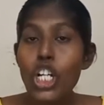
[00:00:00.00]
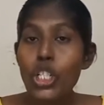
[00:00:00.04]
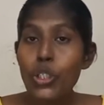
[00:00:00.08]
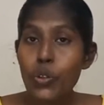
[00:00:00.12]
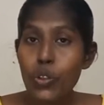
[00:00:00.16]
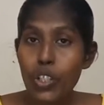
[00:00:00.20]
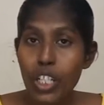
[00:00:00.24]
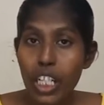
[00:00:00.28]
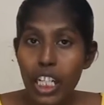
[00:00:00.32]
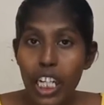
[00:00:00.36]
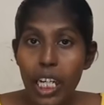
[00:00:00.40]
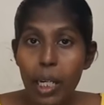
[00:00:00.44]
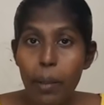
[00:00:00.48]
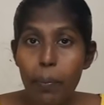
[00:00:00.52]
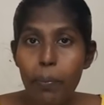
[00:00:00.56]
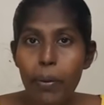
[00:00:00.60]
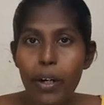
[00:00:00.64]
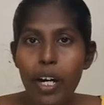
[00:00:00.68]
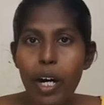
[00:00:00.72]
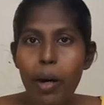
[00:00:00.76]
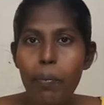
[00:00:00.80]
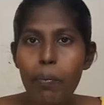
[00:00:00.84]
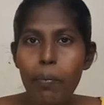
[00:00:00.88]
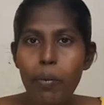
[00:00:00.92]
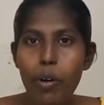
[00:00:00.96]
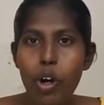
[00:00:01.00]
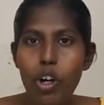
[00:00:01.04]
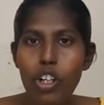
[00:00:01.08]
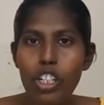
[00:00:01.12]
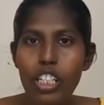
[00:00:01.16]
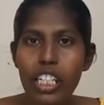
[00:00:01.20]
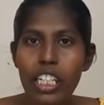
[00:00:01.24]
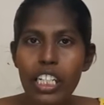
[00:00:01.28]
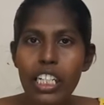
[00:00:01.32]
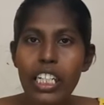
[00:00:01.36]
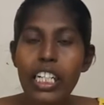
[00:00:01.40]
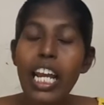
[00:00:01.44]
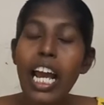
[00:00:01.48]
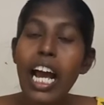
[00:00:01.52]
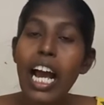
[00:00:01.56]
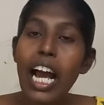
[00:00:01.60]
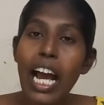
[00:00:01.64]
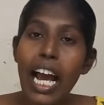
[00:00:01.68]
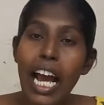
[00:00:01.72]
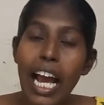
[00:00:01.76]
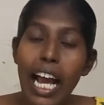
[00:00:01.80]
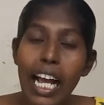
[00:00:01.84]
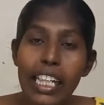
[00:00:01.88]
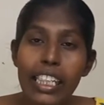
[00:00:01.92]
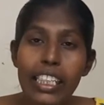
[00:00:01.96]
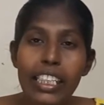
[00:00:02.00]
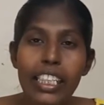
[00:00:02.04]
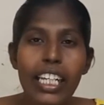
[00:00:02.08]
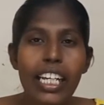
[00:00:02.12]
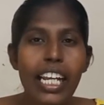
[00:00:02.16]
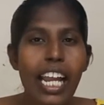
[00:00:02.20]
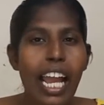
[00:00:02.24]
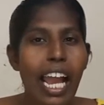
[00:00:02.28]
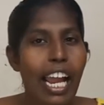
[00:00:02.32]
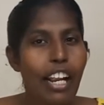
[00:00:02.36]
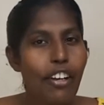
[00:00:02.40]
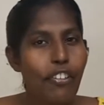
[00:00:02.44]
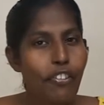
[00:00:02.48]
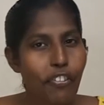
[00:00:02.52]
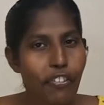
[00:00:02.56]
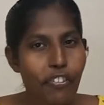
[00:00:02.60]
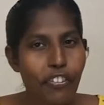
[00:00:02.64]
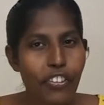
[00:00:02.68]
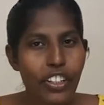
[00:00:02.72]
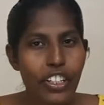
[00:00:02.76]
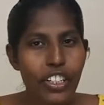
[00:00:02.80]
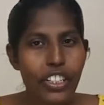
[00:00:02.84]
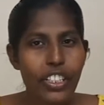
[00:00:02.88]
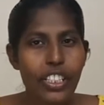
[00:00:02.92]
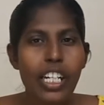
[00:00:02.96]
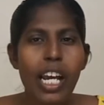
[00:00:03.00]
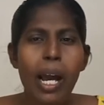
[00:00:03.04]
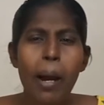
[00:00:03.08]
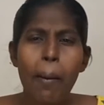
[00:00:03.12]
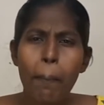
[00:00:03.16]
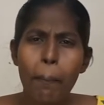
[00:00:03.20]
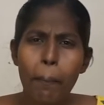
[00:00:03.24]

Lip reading: To keep our body healthy and fit,